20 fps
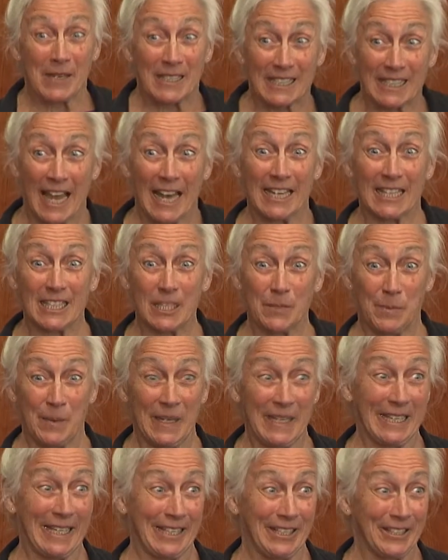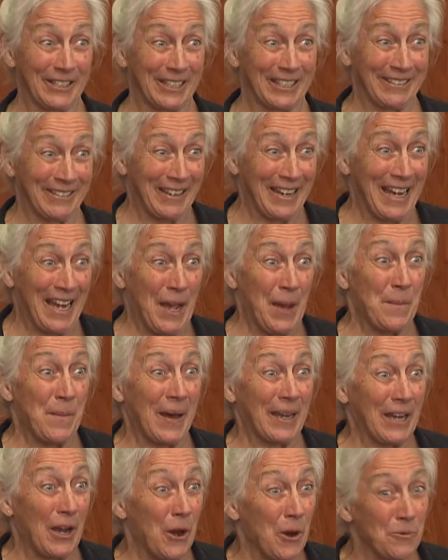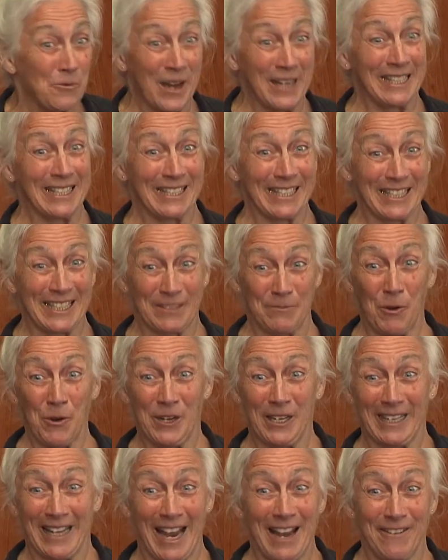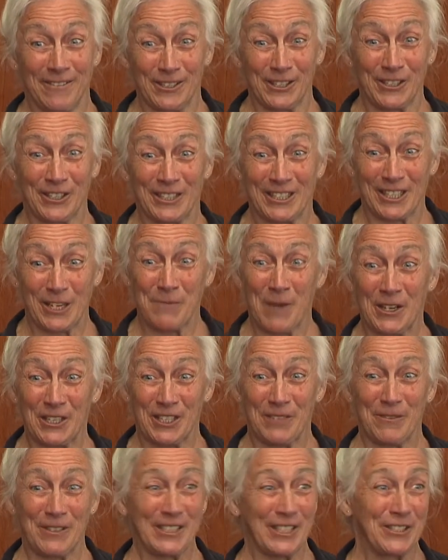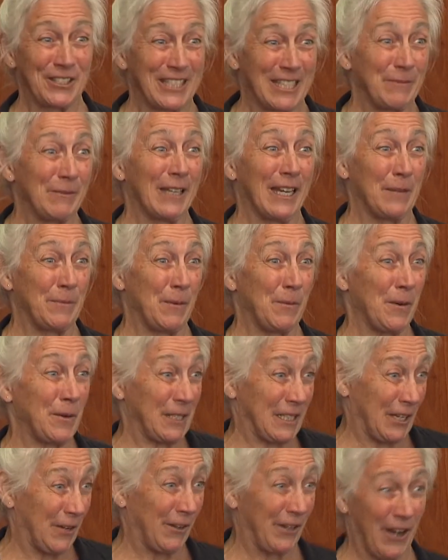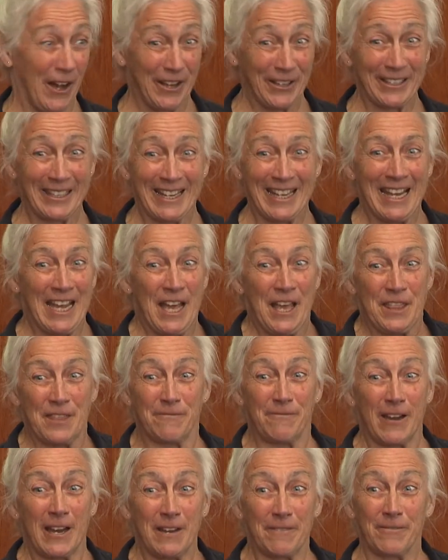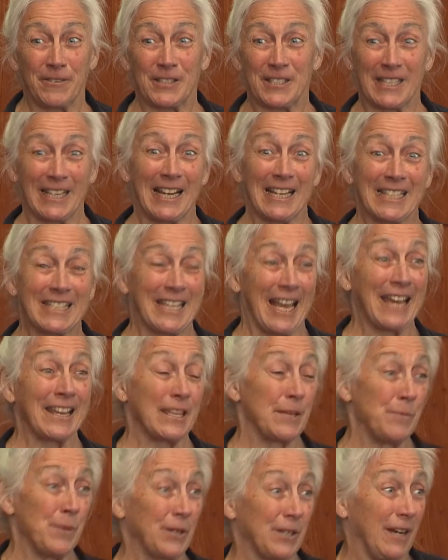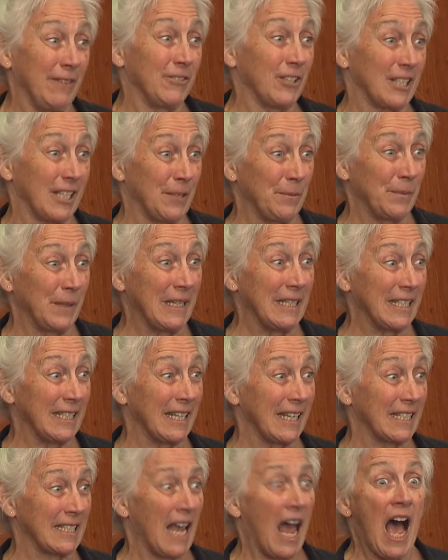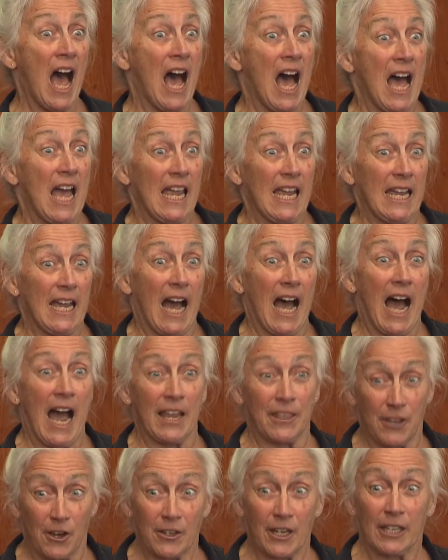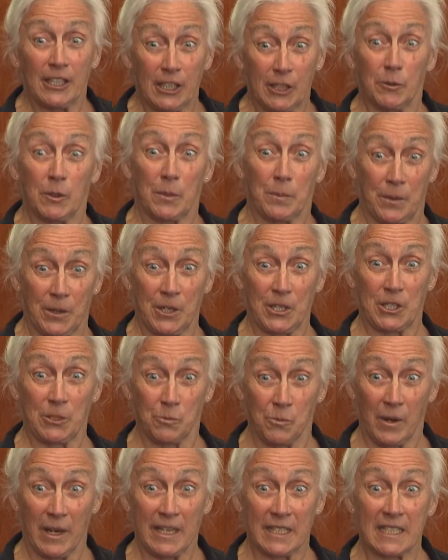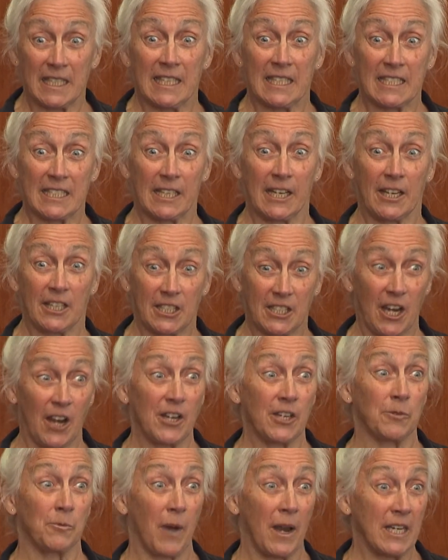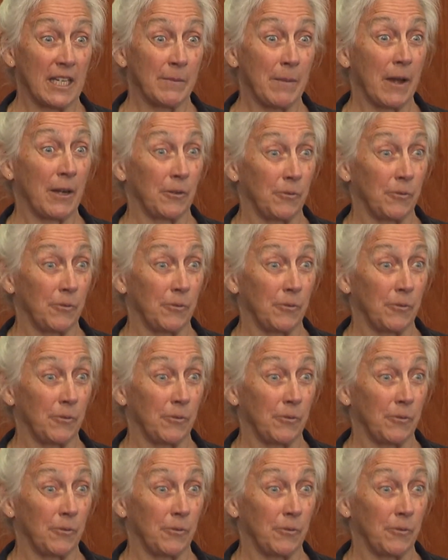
delighted to be here, but already this morning I've learned so much and been so stimulated by what's going on. The very first thing I said in the book I've just completed is, I thought I knew what a Persian was, and still I started writing about